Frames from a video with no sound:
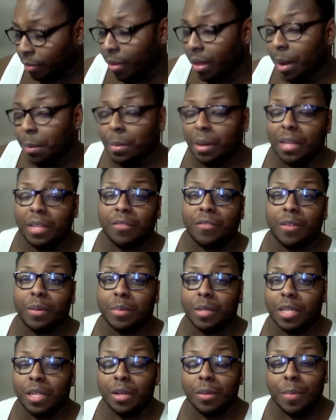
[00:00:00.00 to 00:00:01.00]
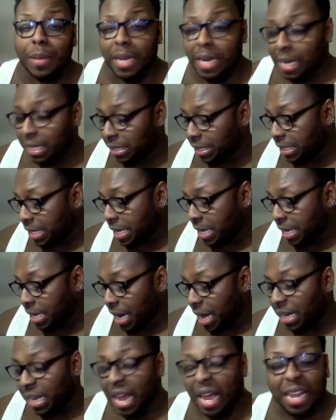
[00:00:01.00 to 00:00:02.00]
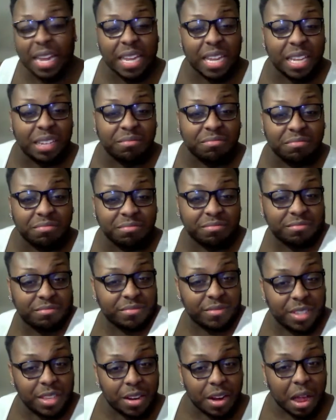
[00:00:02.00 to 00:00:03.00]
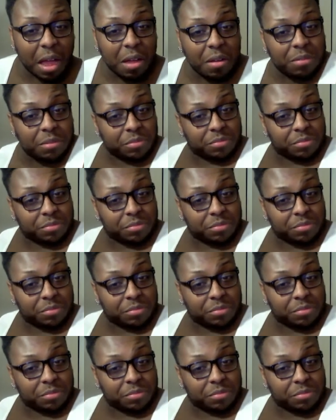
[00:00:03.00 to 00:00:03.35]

But from the little bit I seen, I like it. You know.